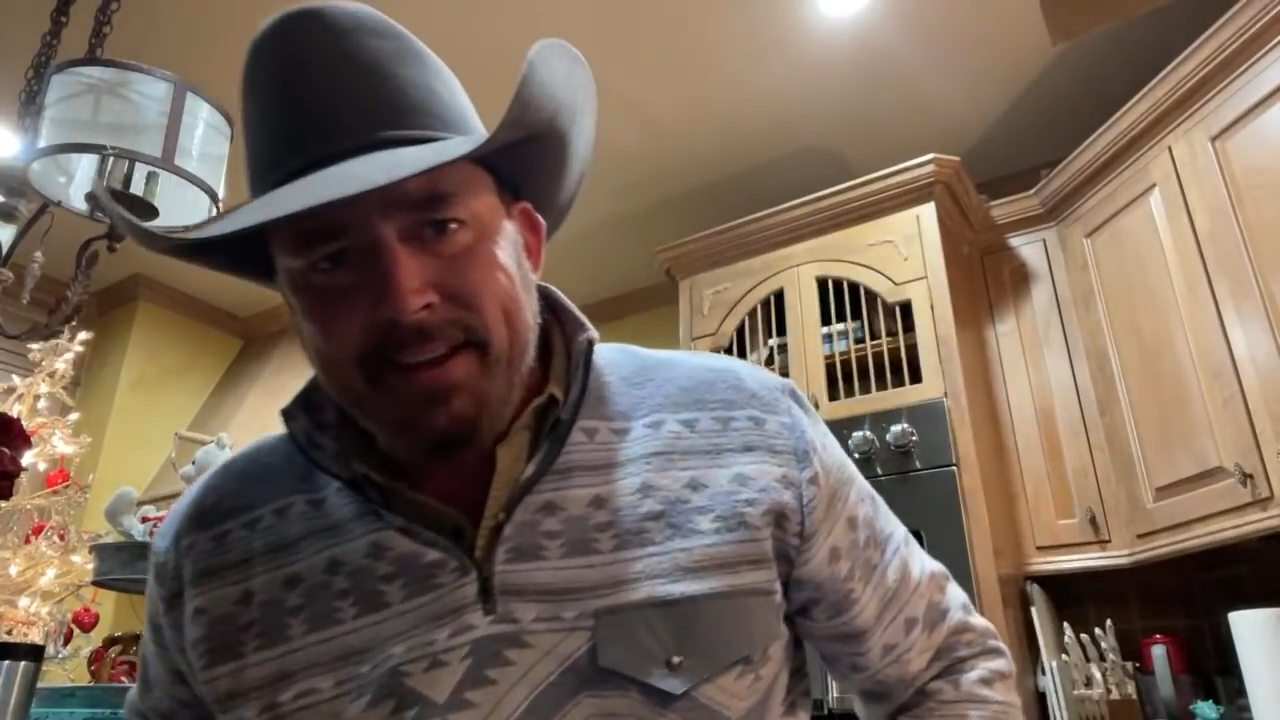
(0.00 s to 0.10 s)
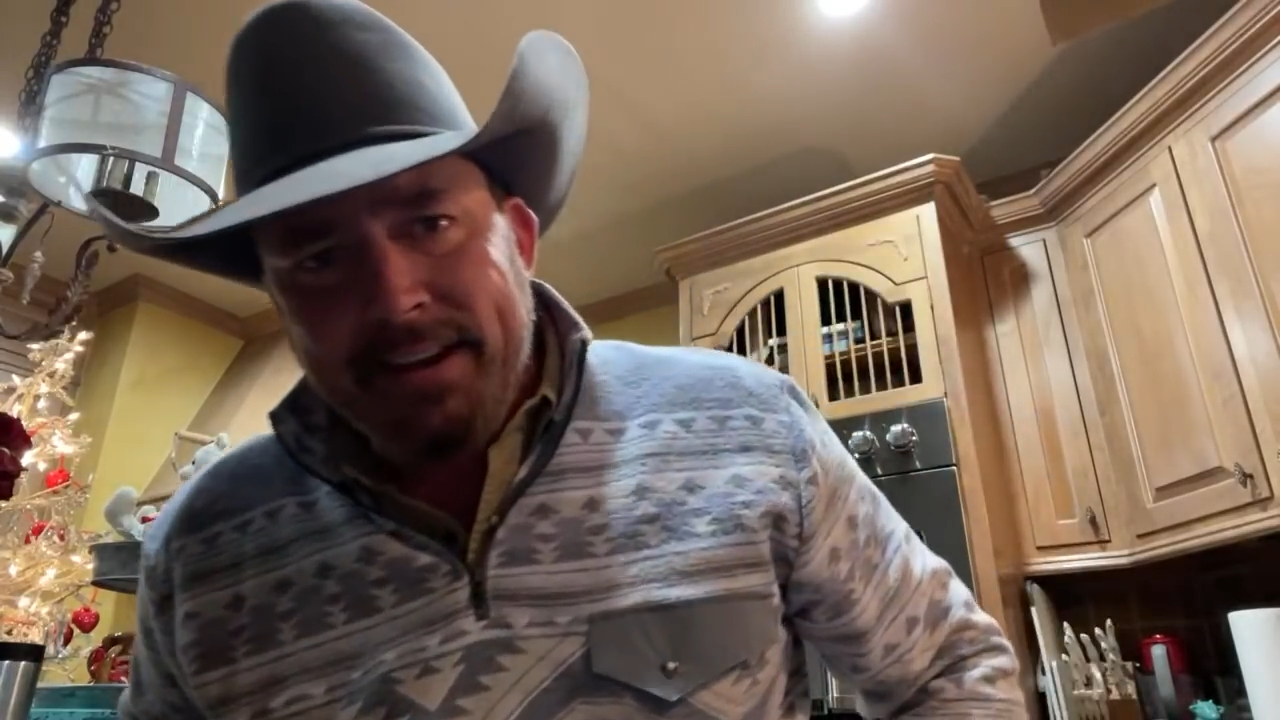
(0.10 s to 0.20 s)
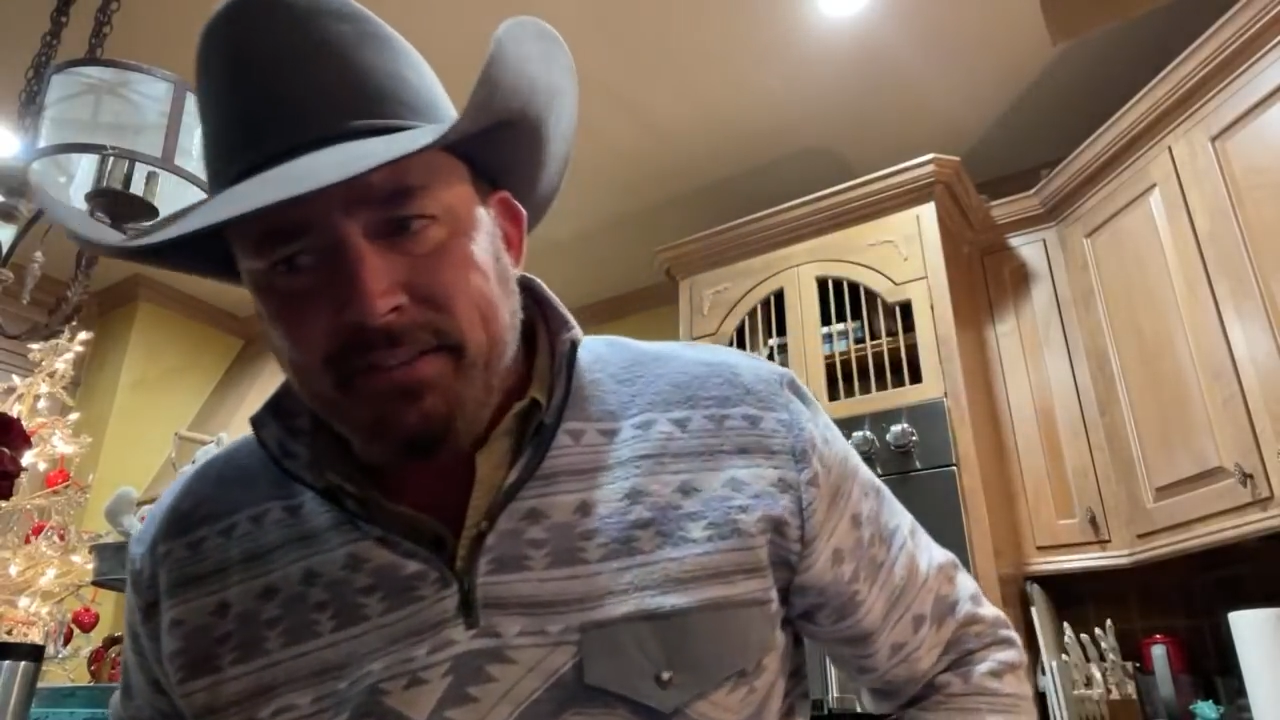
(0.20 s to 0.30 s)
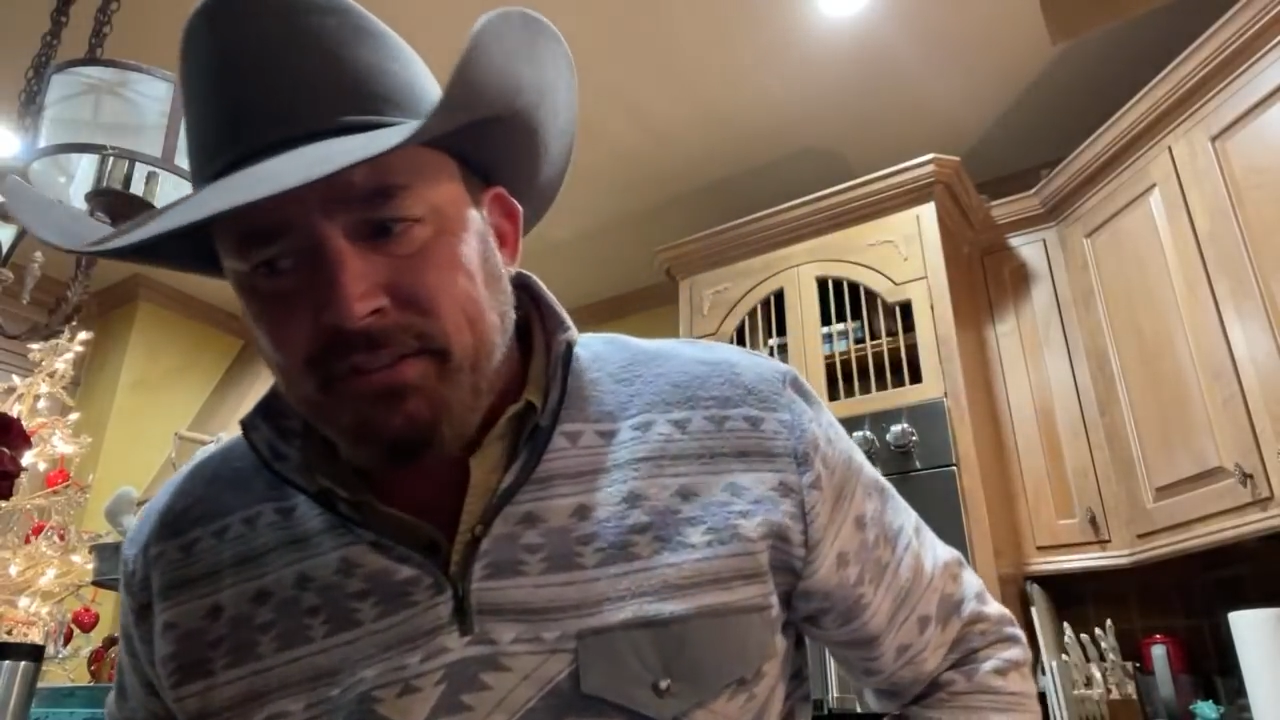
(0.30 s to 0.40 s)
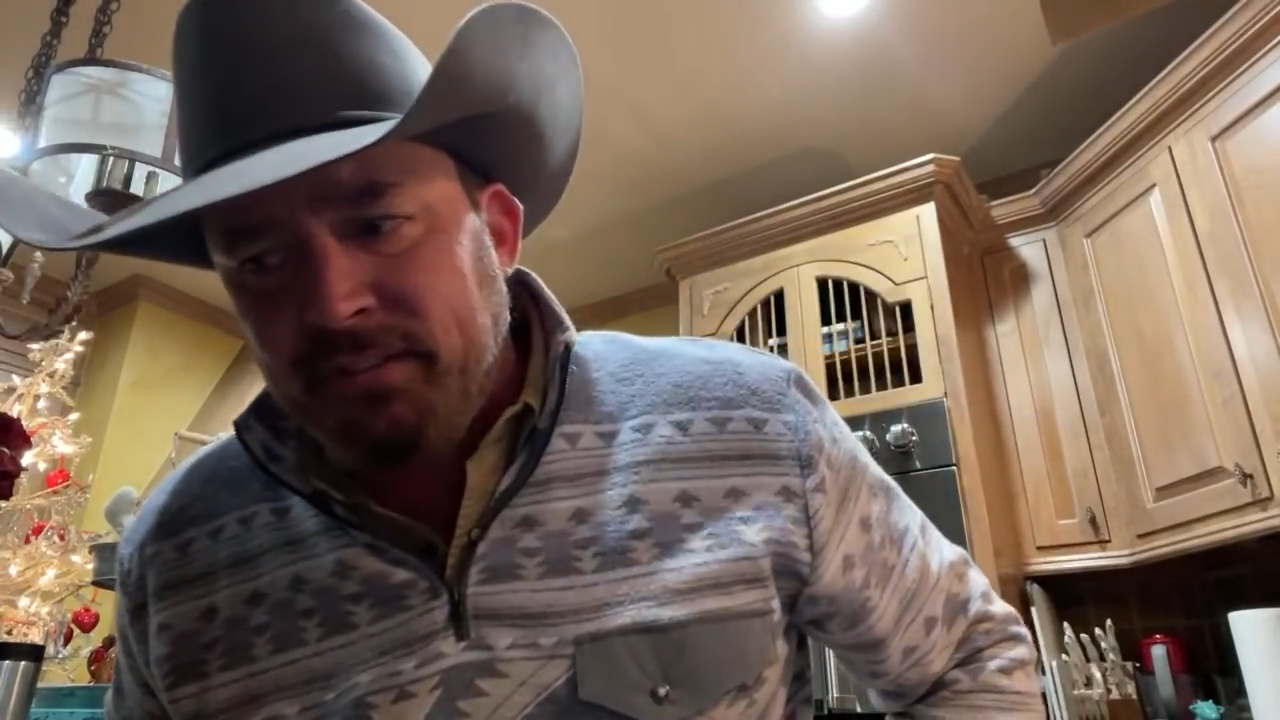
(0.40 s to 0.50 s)

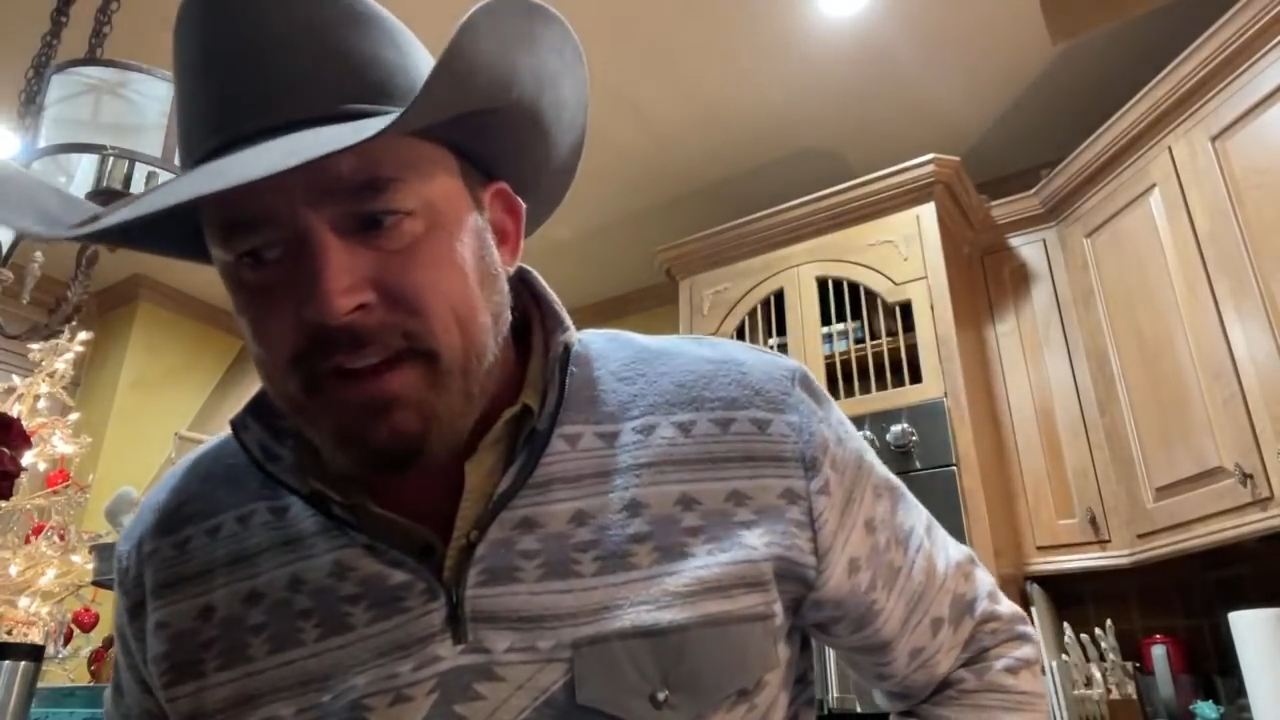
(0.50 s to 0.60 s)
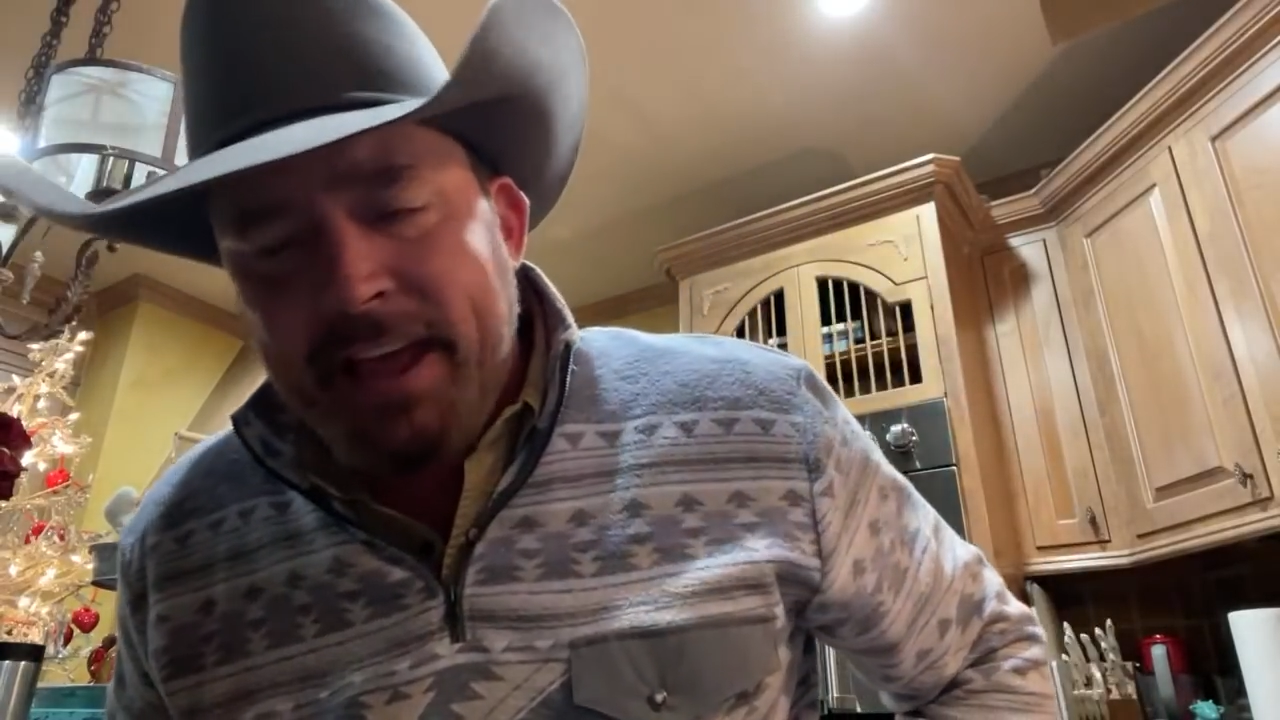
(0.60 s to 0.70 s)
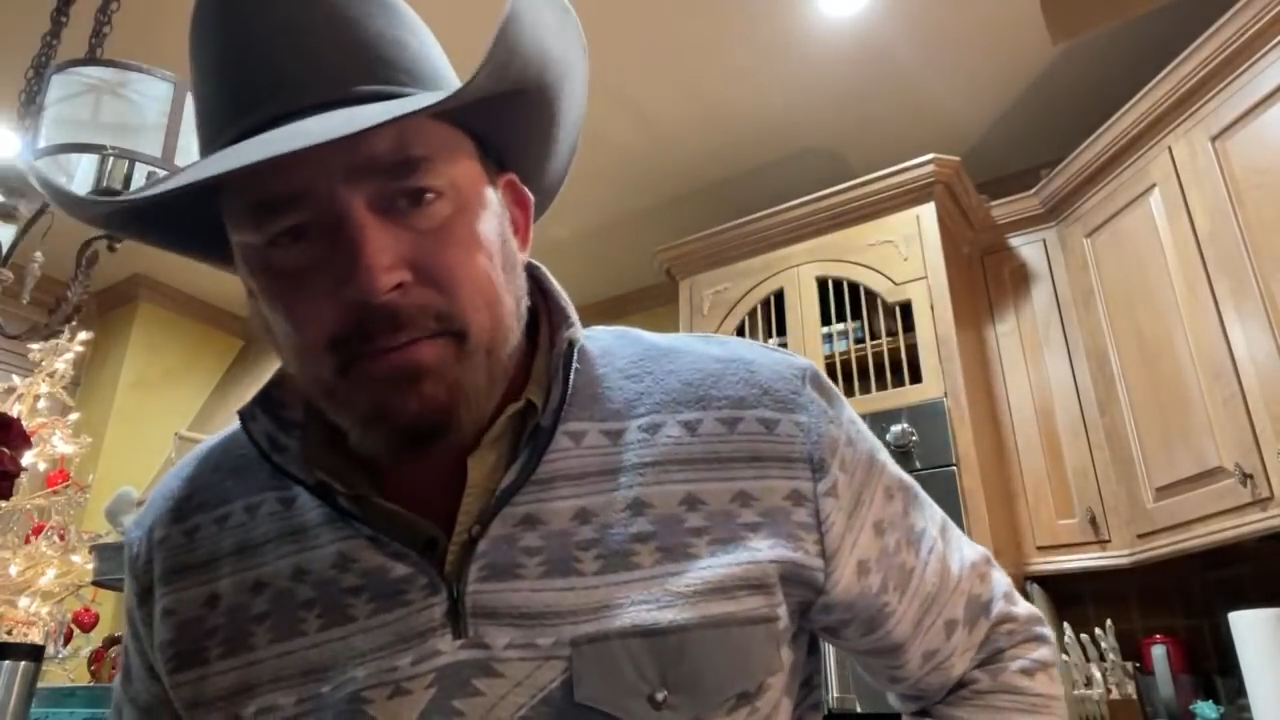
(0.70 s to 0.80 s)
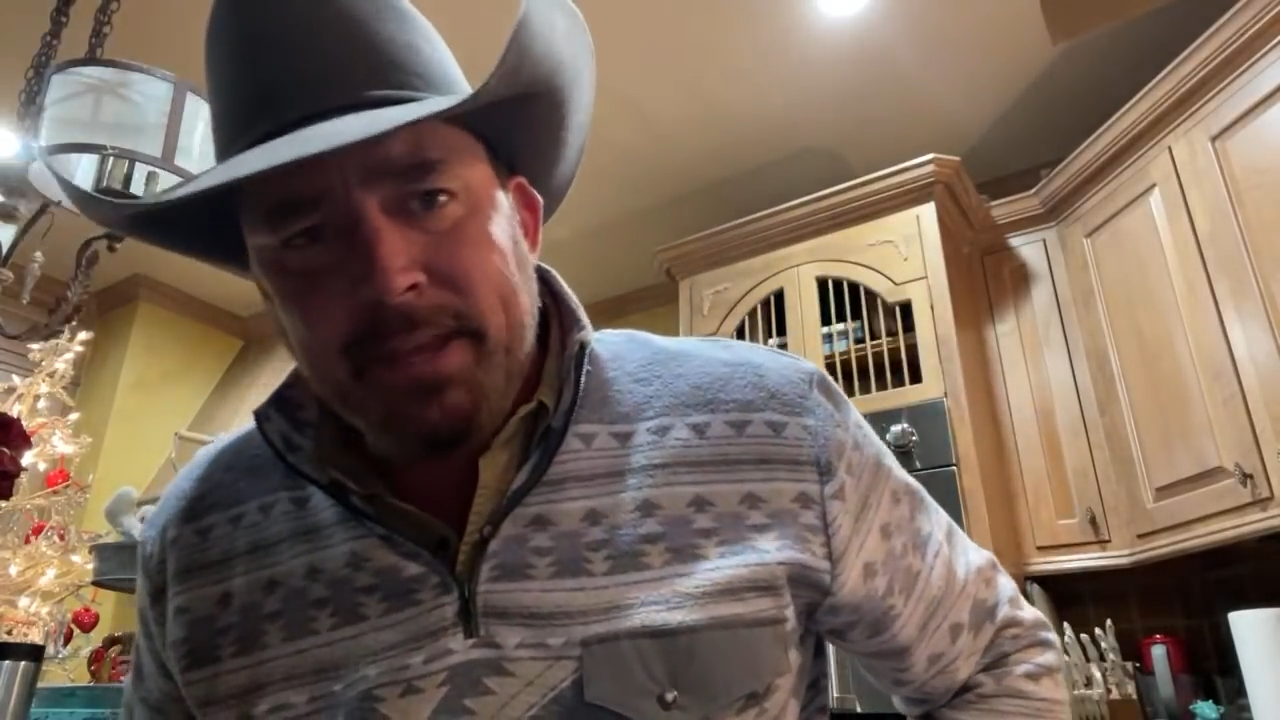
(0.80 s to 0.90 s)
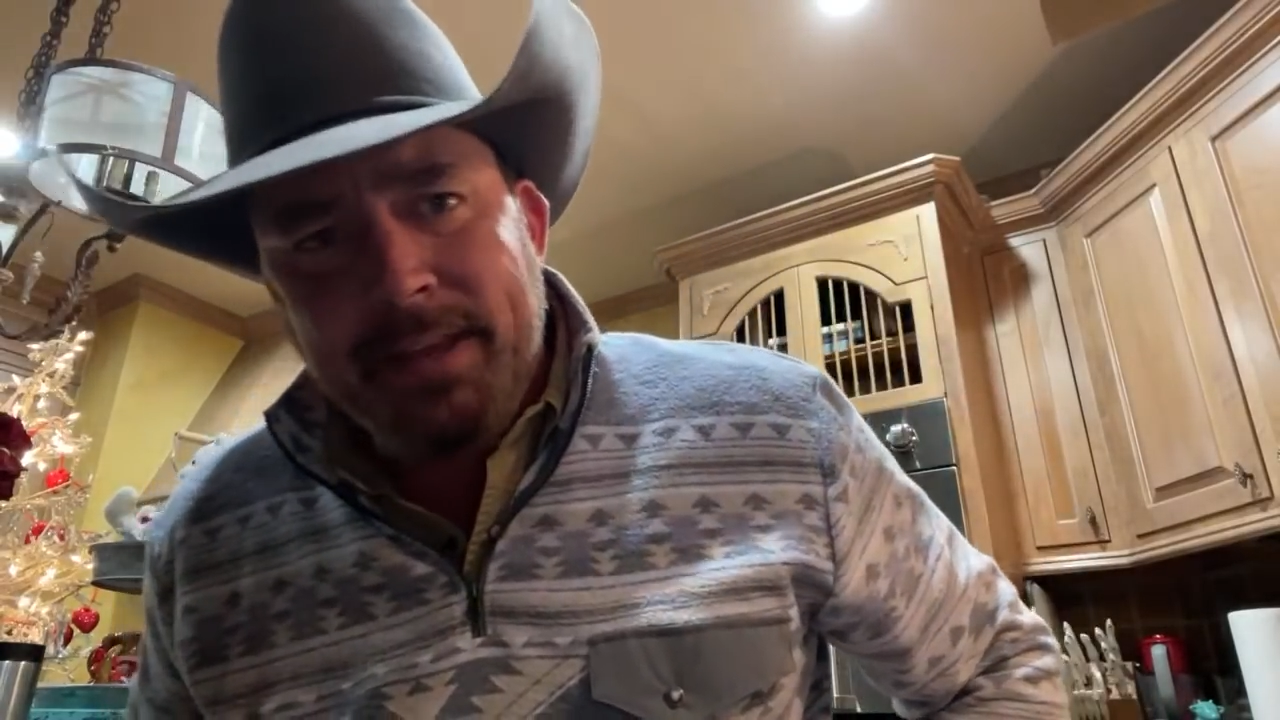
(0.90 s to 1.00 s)
Texas just
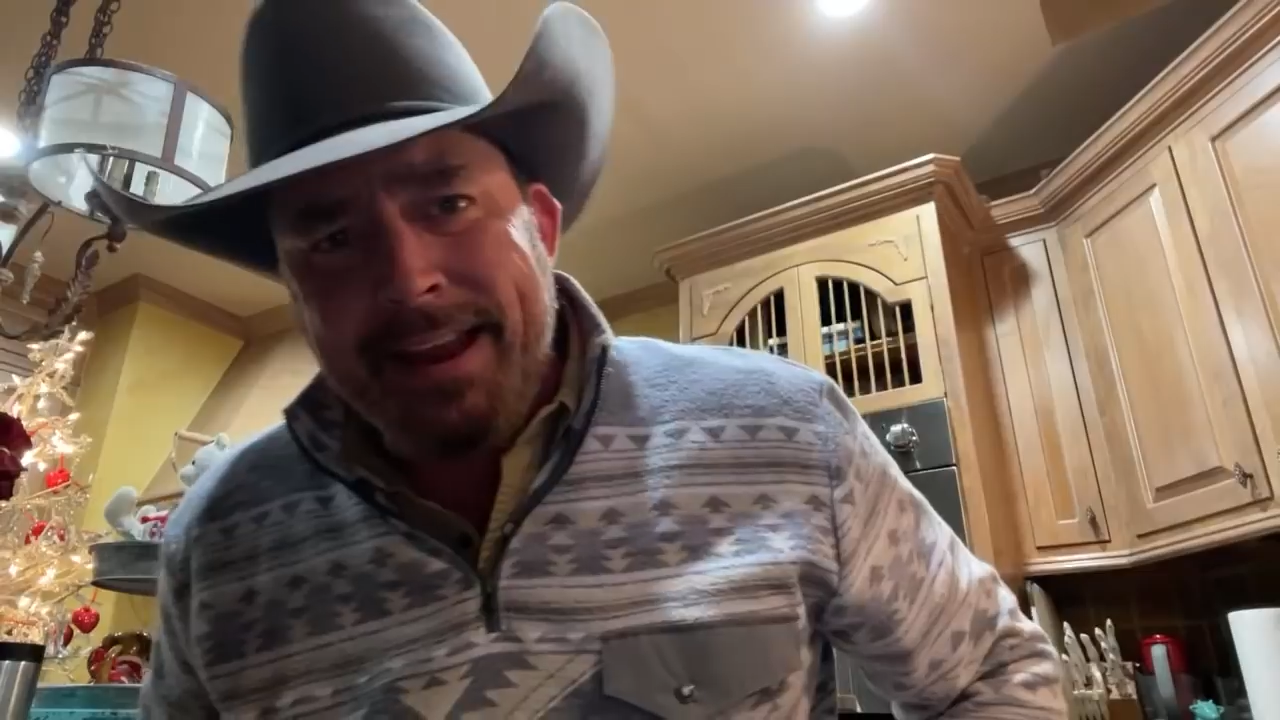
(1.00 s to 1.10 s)
last week.